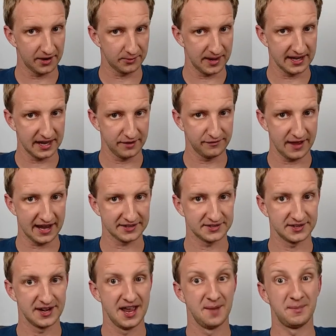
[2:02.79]
a ranking
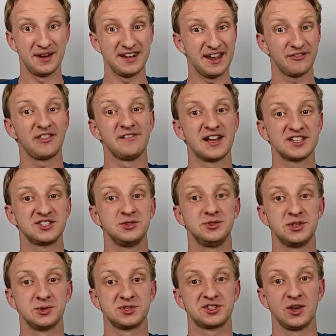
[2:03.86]
factor, but nevertheless, you
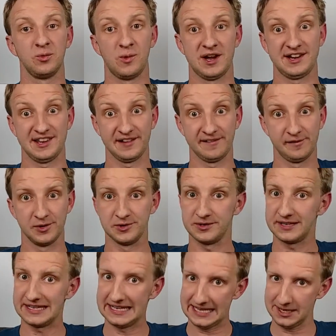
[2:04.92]
do still want to include
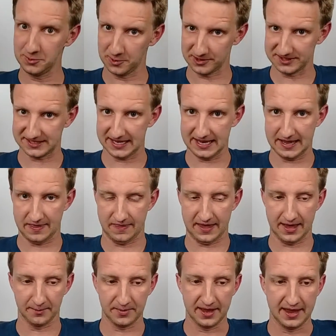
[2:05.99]
keywords in
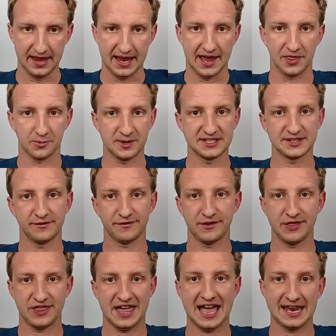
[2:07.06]
them. And the reason for
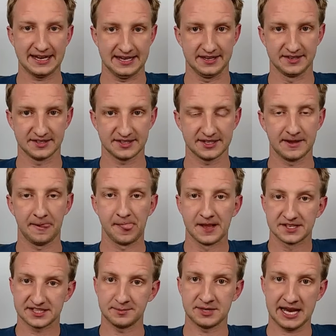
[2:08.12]
that is
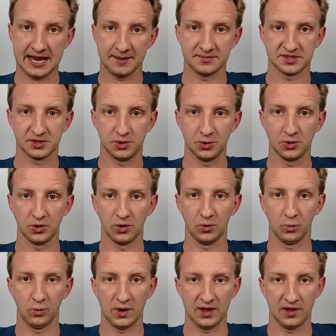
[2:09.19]
sometimes Google
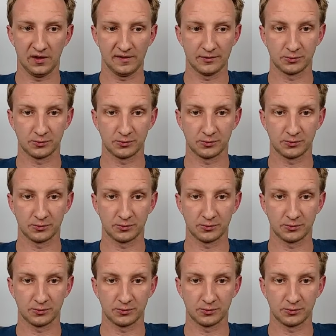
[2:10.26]
will